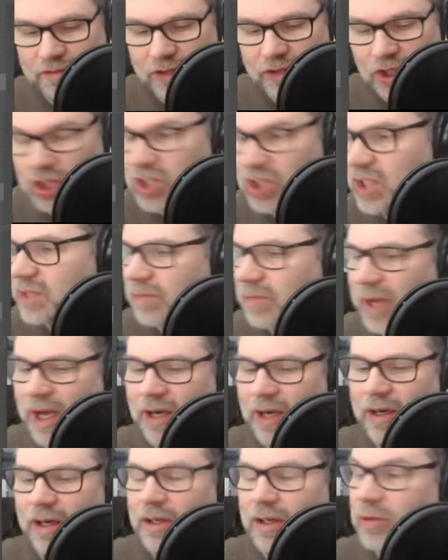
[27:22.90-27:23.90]
finish this
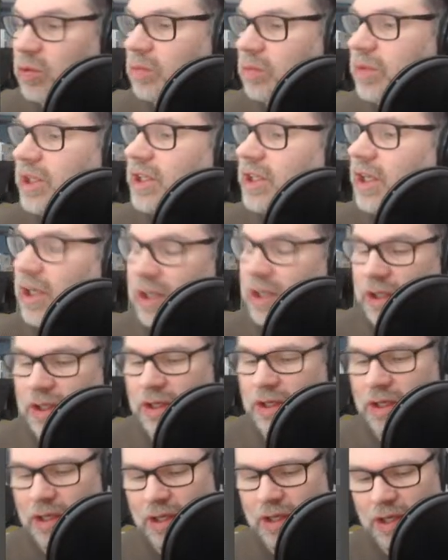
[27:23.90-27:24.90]
background and we'll be done.
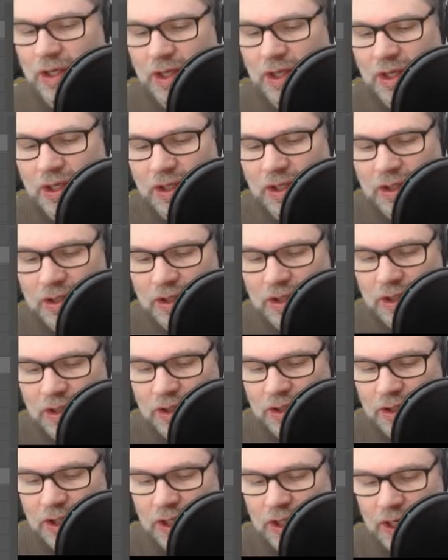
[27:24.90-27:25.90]

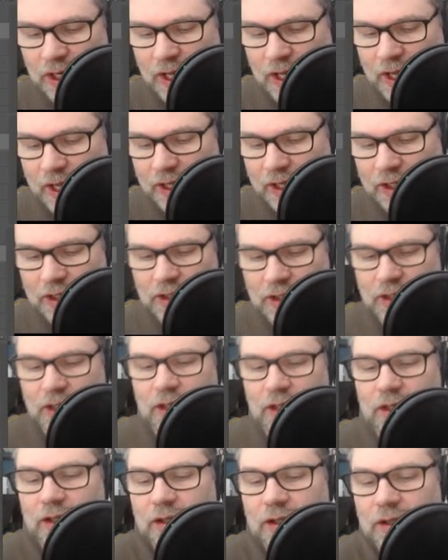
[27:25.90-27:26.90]
Done like
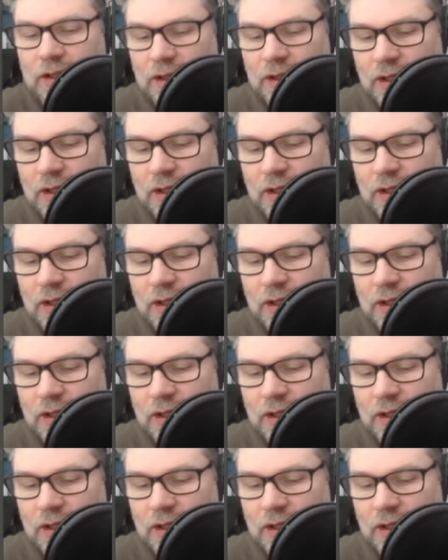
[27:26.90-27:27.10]
dinner.